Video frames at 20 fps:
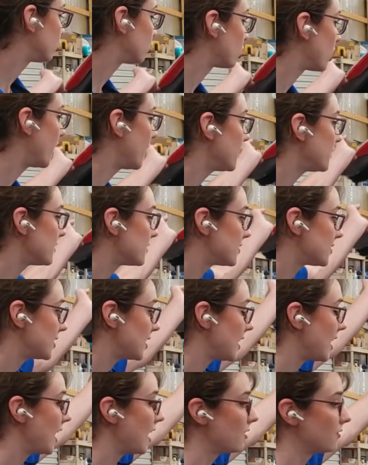trying to
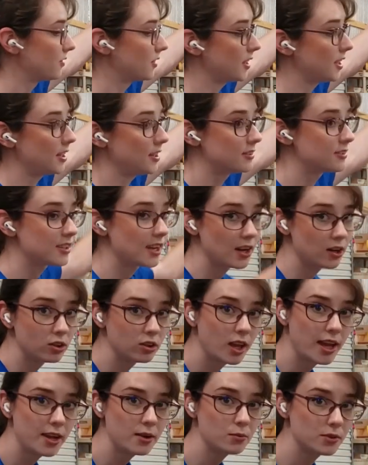see if the tail
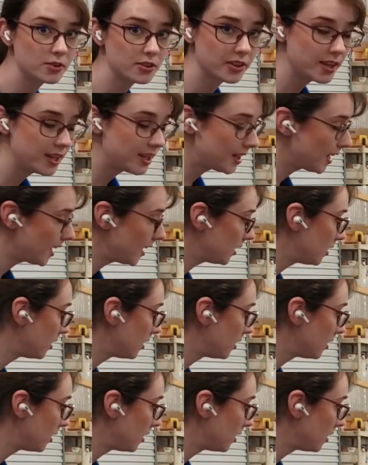light was leaking.